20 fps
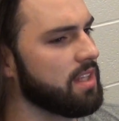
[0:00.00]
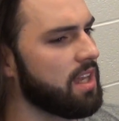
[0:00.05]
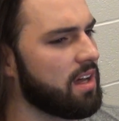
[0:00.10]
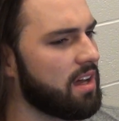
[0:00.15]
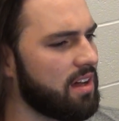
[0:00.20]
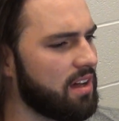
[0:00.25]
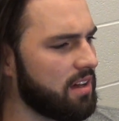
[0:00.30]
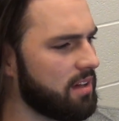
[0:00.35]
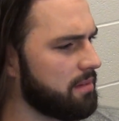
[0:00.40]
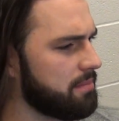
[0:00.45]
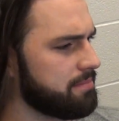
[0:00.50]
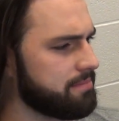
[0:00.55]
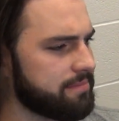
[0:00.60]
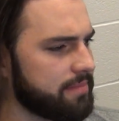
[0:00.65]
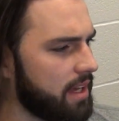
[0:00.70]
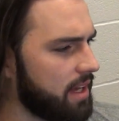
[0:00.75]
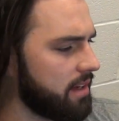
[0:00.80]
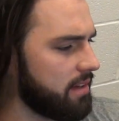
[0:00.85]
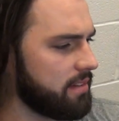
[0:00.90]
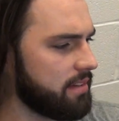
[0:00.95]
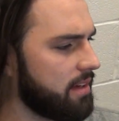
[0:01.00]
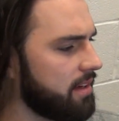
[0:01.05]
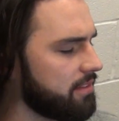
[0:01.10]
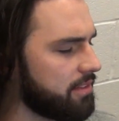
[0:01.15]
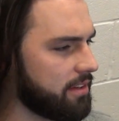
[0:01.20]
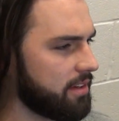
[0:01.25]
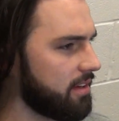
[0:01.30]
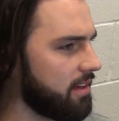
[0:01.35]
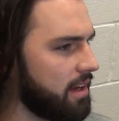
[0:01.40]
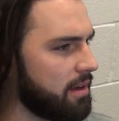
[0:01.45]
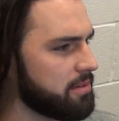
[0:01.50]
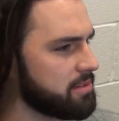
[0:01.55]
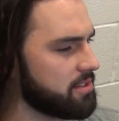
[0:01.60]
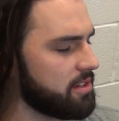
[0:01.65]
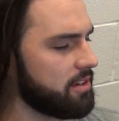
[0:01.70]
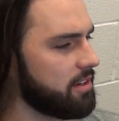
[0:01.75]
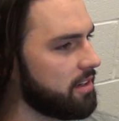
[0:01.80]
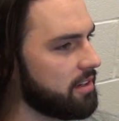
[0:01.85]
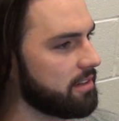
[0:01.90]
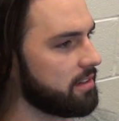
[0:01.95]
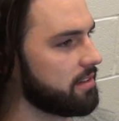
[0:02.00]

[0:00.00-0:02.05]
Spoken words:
I thought I was all right.